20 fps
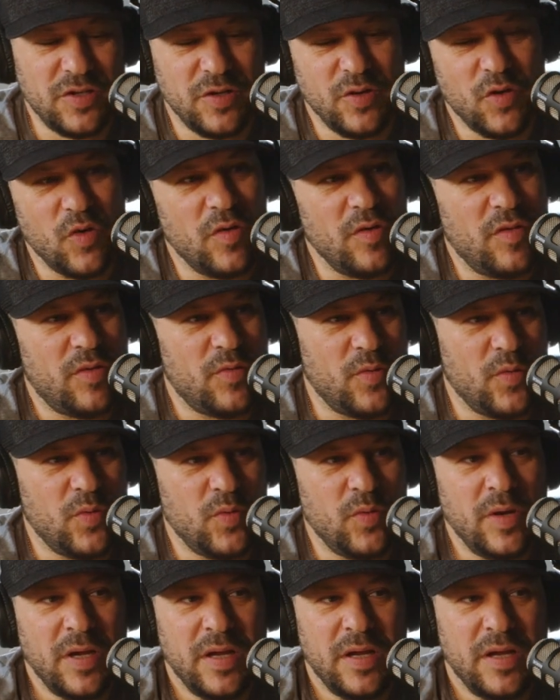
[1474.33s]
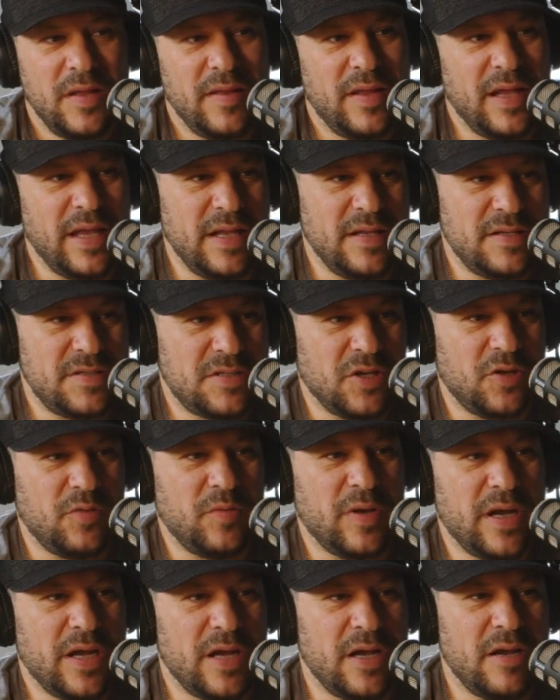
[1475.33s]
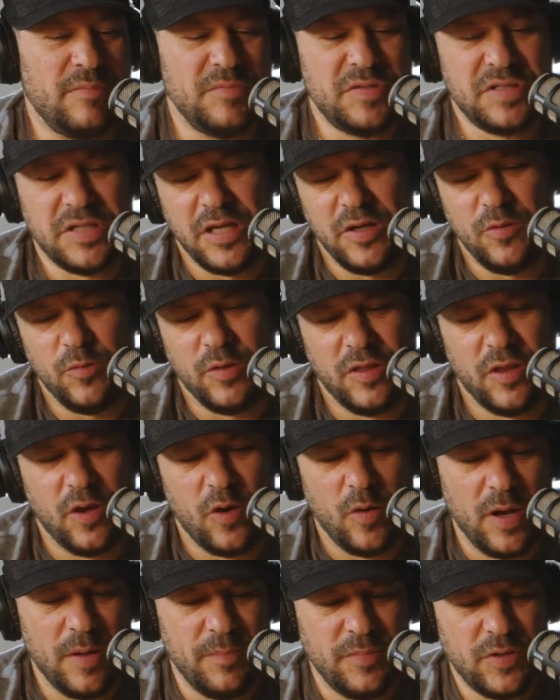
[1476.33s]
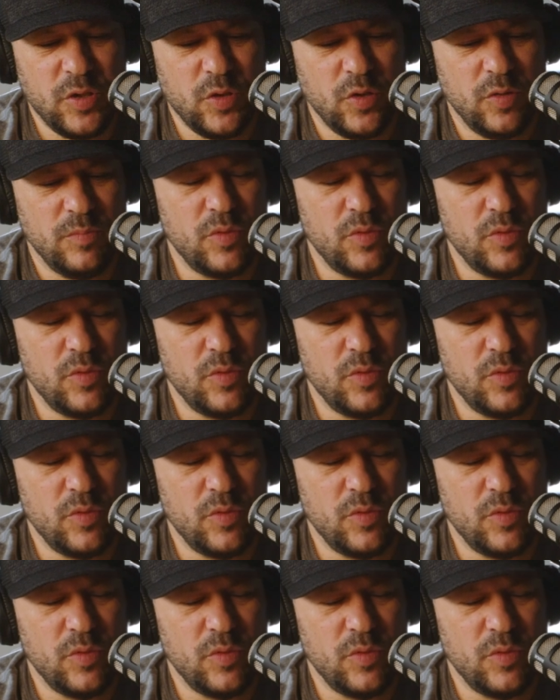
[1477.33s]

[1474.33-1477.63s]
You're going through the Instagram, seeing what they're up to.